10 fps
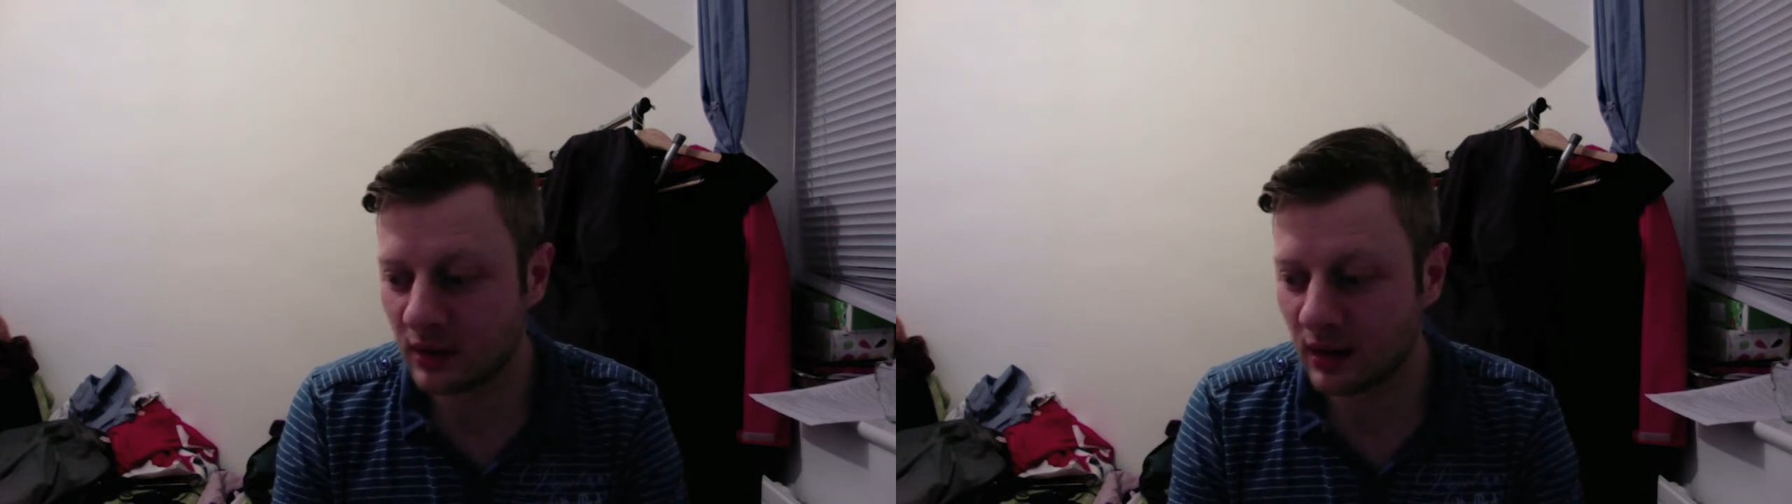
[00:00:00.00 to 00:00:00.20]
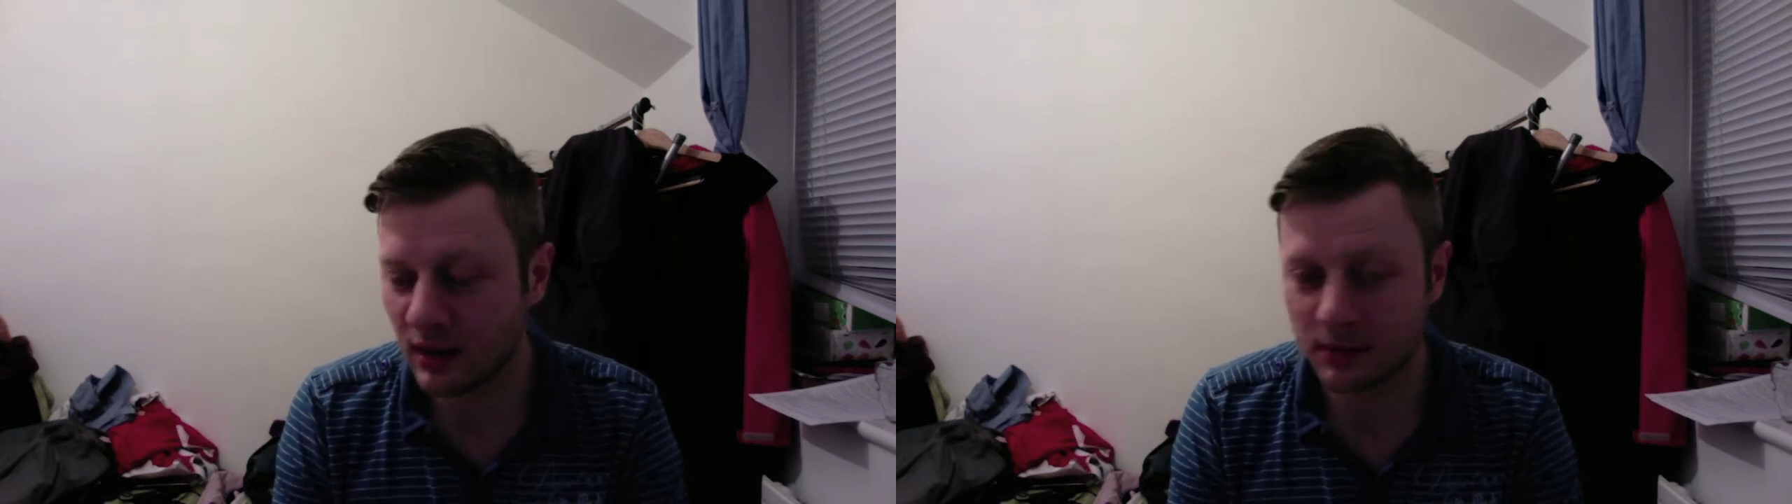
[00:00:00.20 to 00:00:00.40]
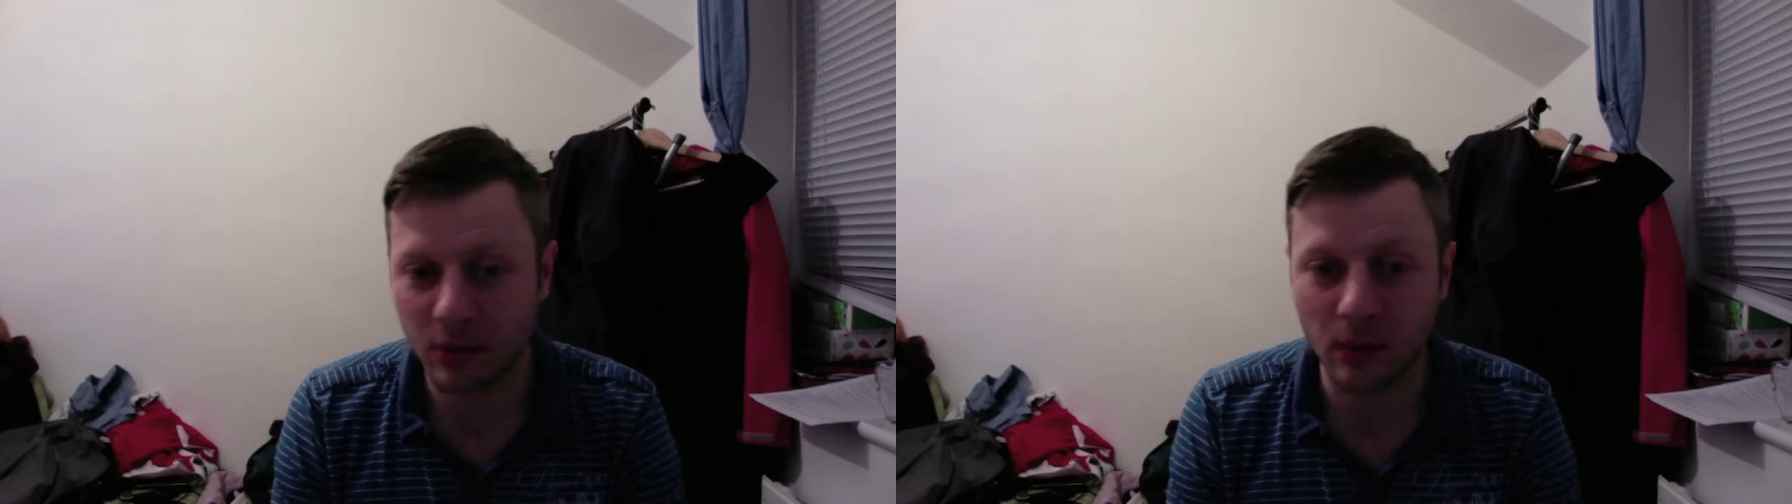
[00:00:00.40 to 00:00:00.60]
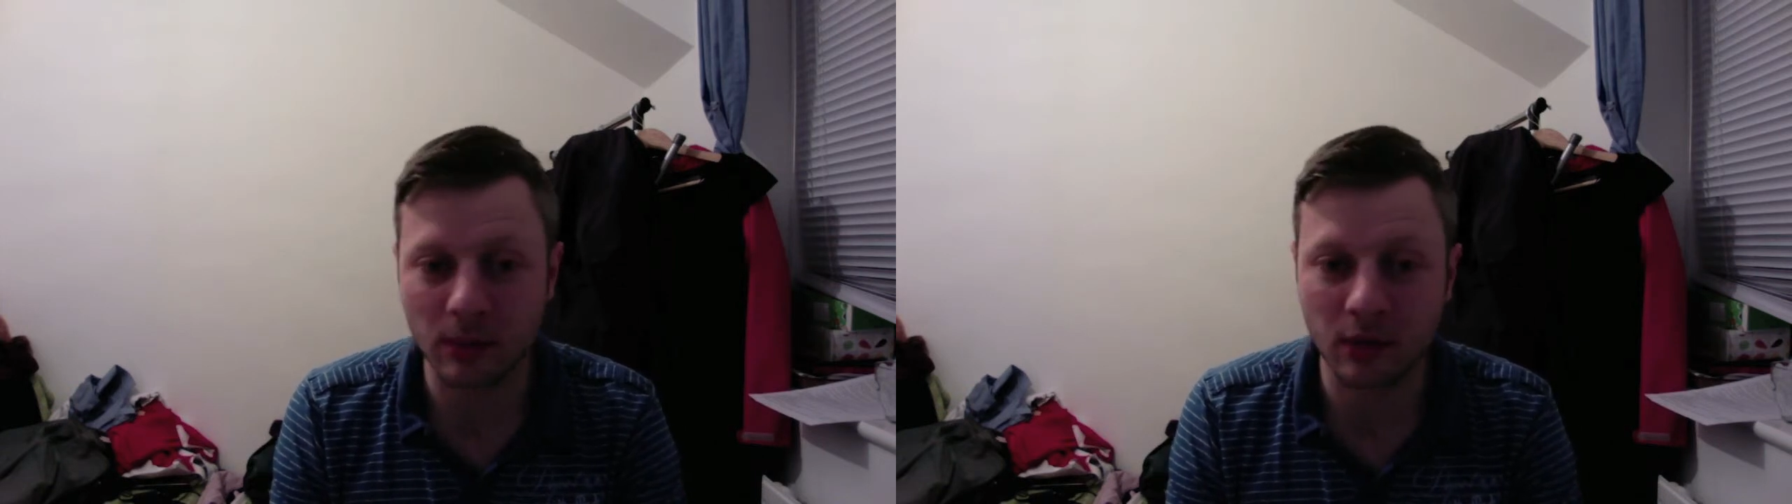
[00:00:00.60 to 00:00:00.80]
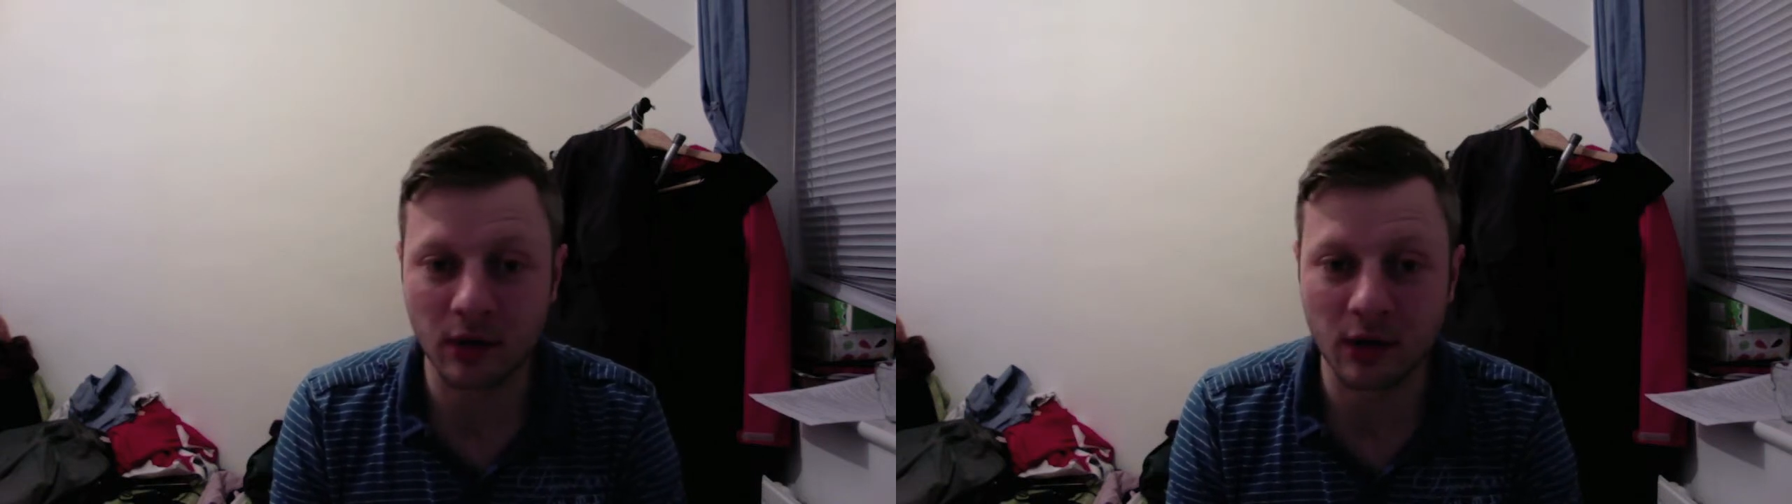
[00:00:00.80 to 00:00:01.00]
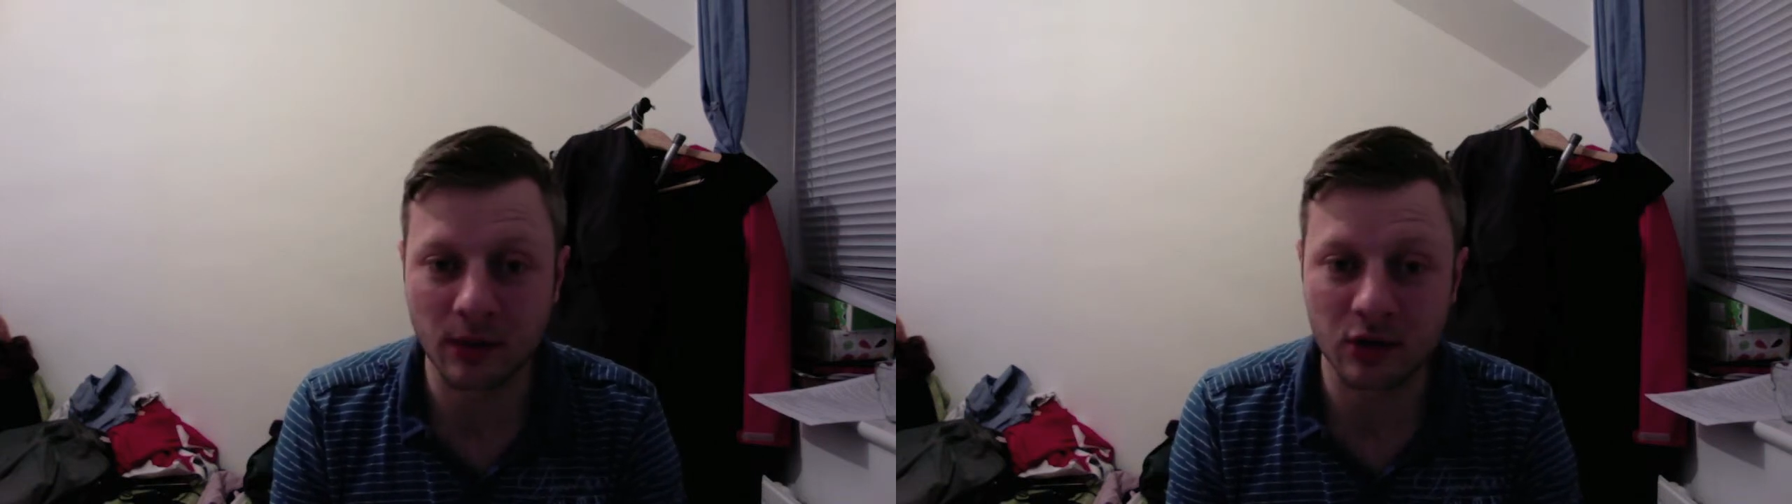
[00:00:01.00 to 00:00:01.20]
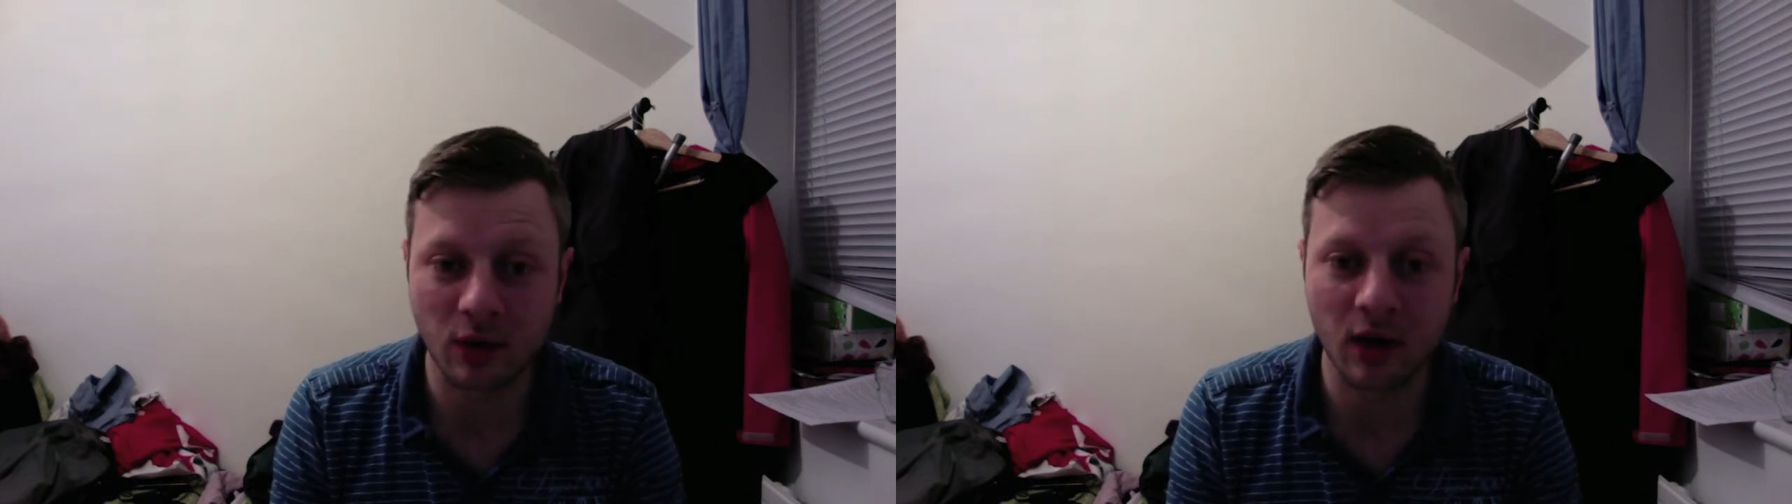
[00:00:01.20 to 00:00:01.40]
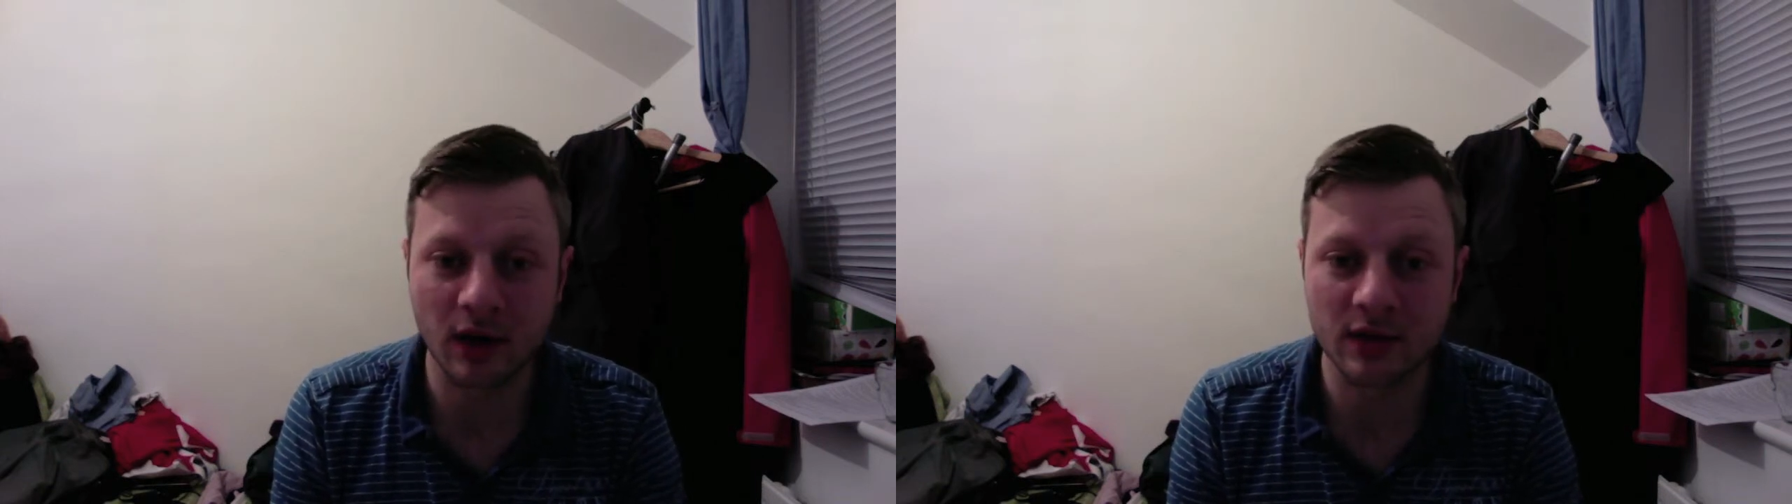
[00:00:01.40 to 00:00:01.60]
that's probably going to be
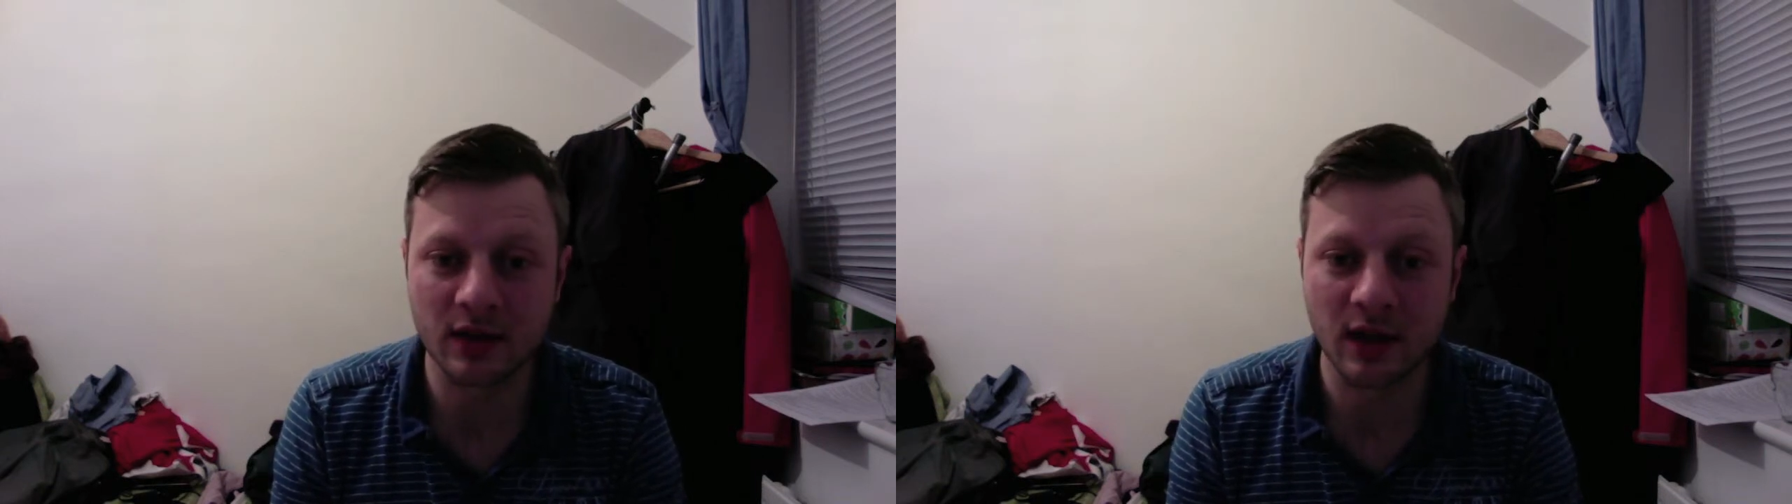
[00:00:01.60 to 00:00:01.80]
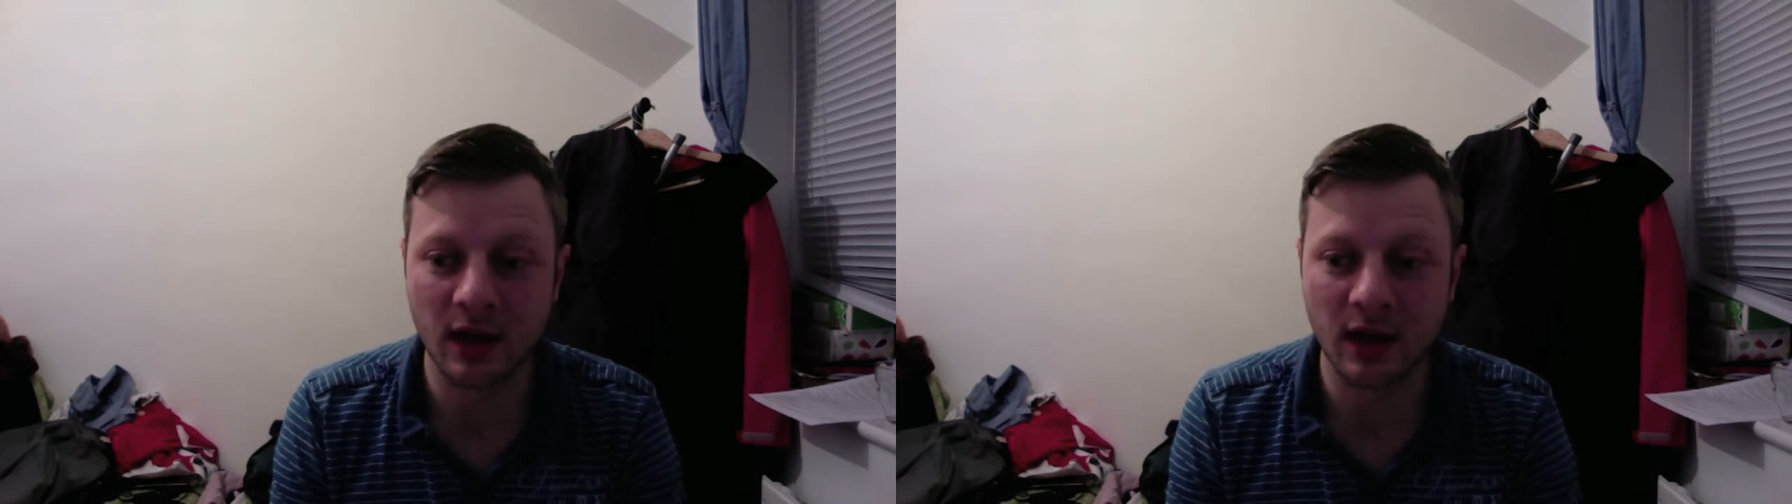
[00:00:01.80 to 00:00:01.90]
Suarez.